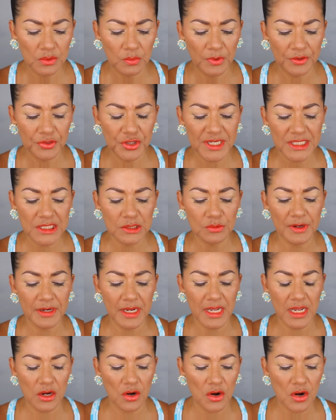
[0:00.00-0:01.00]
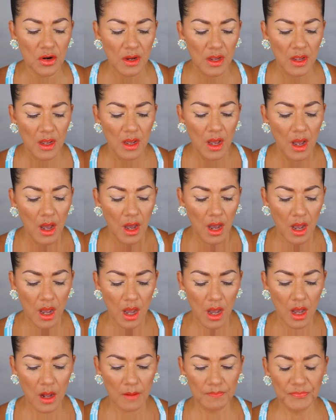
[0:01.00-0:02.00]
it with this one here.
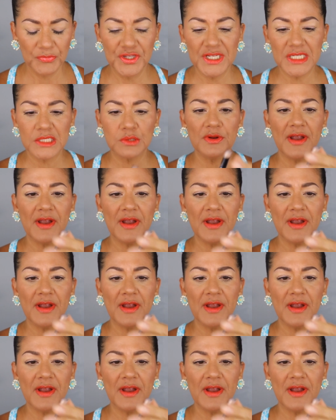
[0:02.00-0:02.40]
This